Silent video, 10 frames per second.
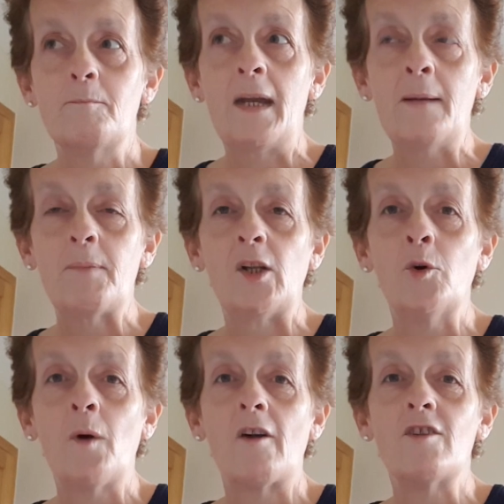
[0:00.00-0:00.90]
people
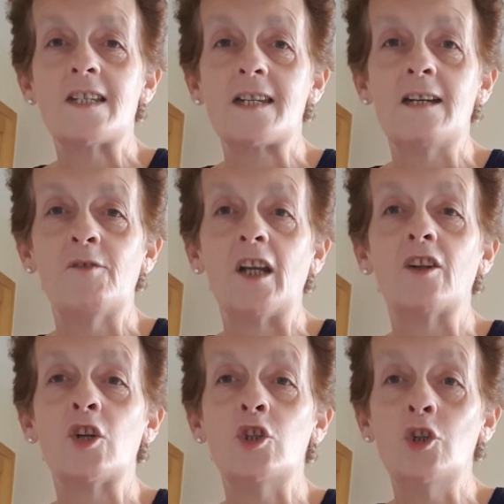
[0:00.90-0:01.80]
who are
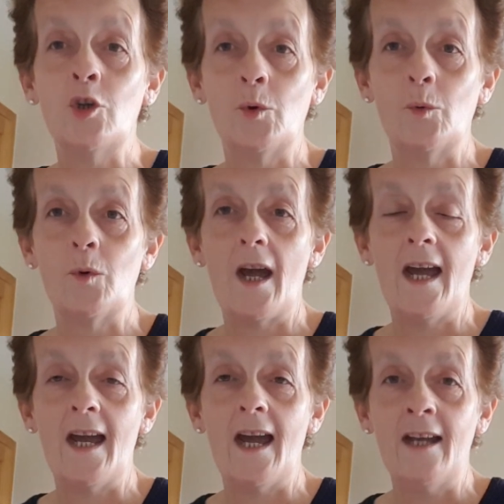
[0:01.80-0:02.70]
receiving the new
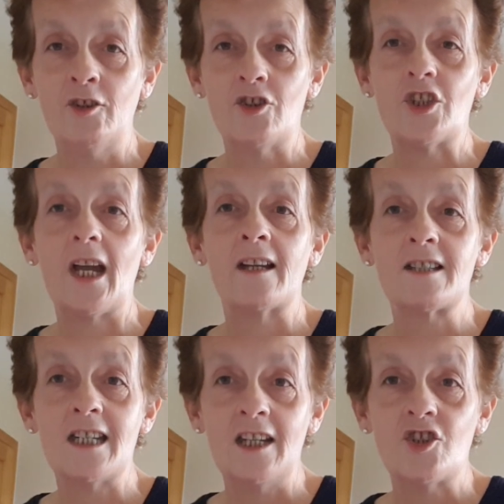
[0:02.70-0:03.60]
energy
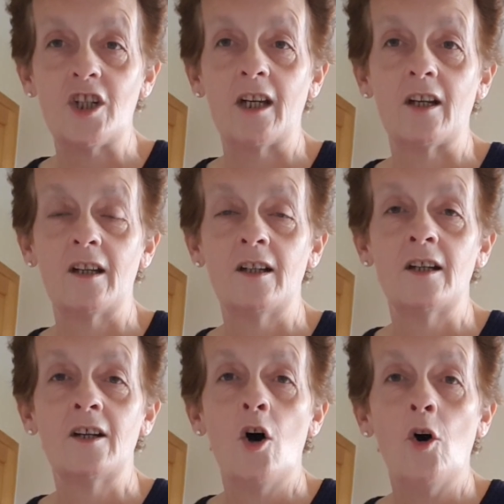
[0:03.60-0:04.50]
and teaching
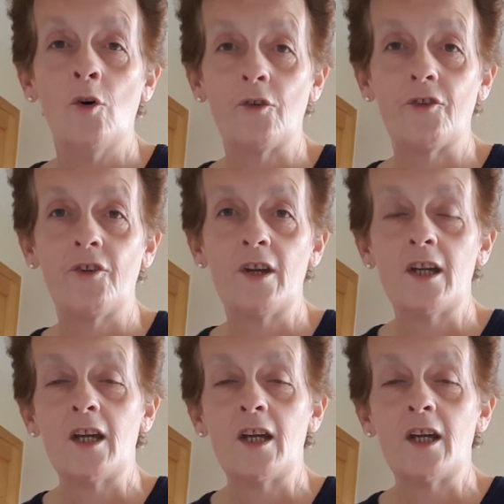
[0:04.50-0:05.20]
us.